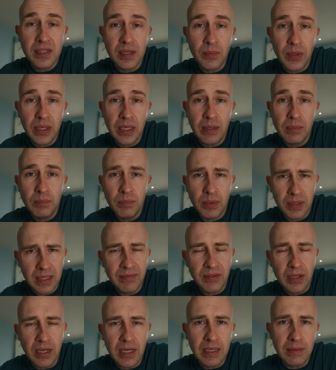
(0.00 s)
something, but they've
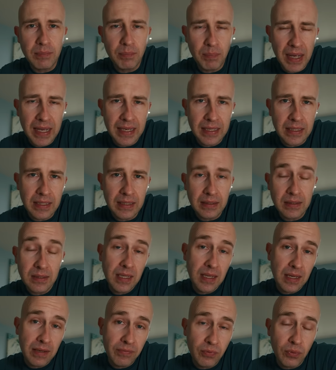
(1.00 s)
done it badly.
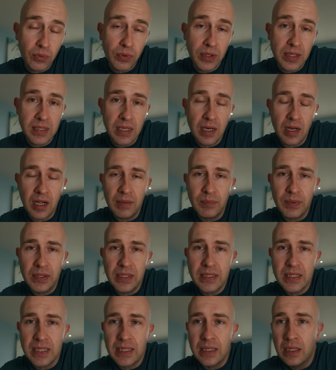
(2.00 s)
Therefore, there's a
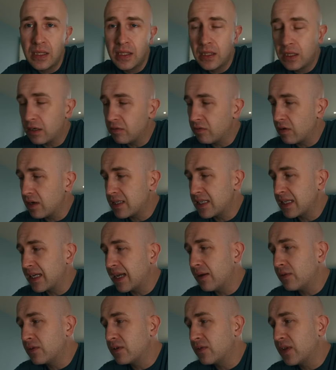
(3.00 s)
liability arising
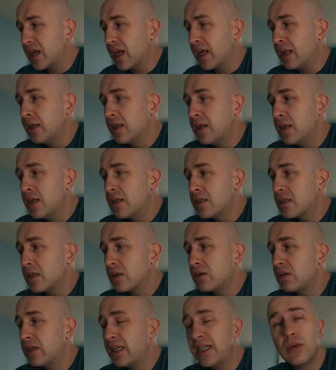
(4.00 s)
out of that.
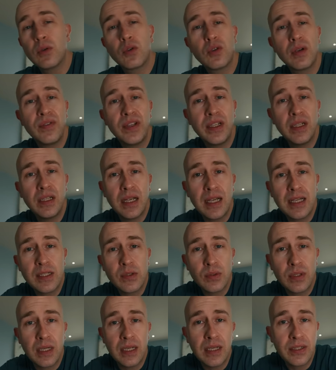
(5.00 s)
So legal trivia
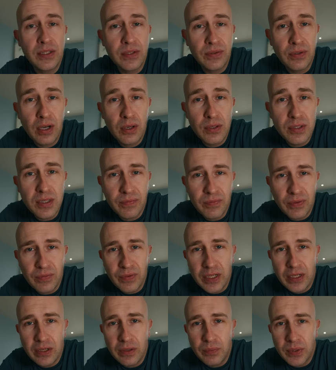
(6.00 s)
as to close off the
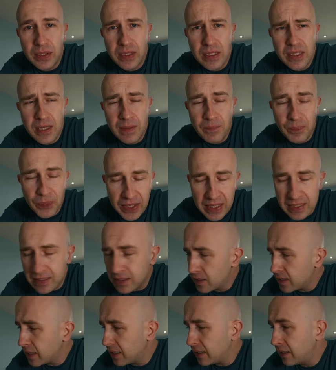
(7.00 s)
video. But as I
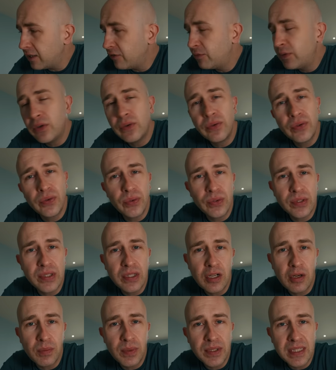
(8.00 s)
say, leave me your thoughts and
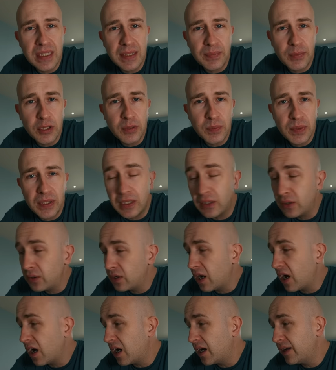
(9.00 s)
comments in the box
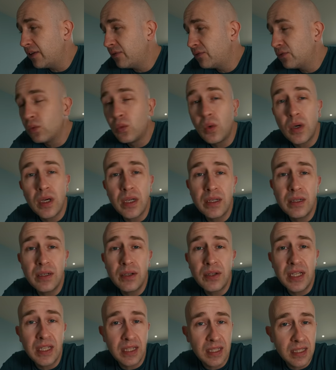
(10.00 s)
below. I, for one,
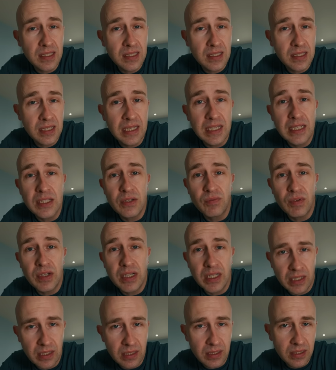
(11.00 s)
think this is
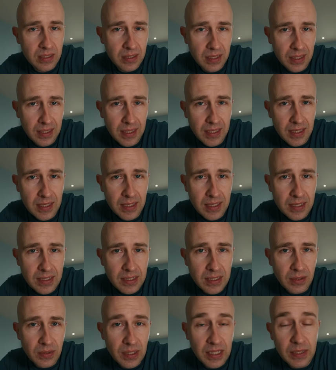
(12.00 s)
ridiculous.
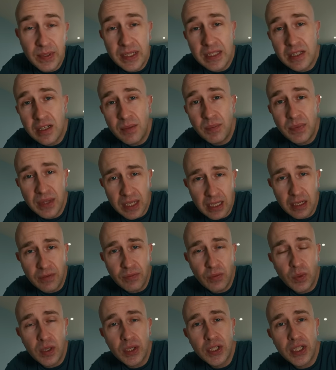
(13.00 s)
So in the meantime, thank you
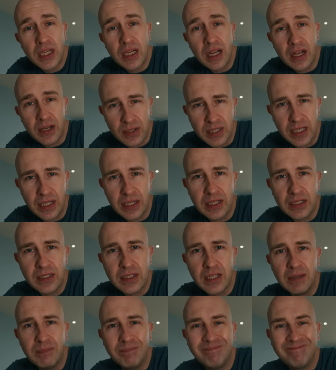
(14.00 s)
for watching, and I'll see you next
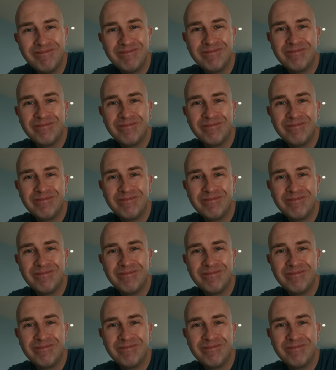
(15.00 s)
time.